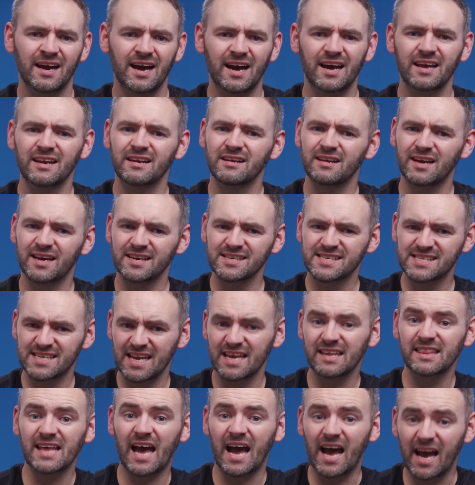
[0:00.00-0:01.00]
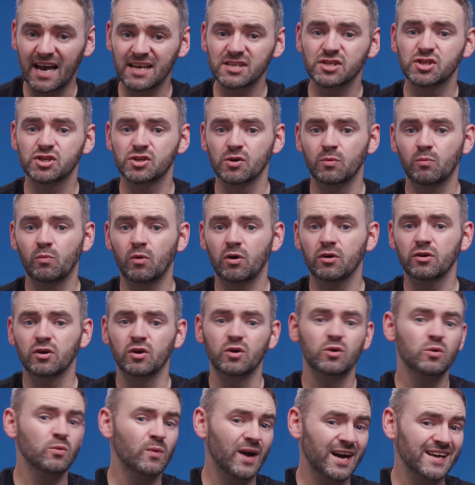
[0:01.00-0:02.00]
And I say that as someone
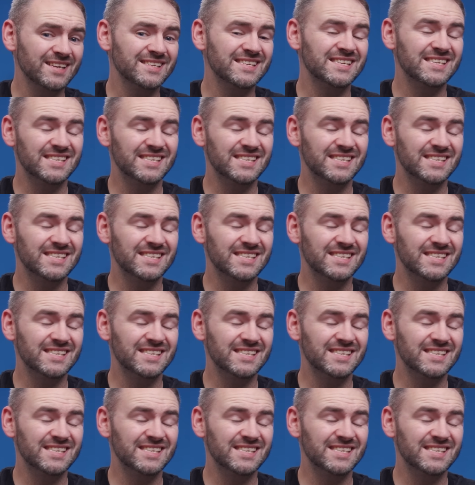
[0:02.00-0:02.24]
who has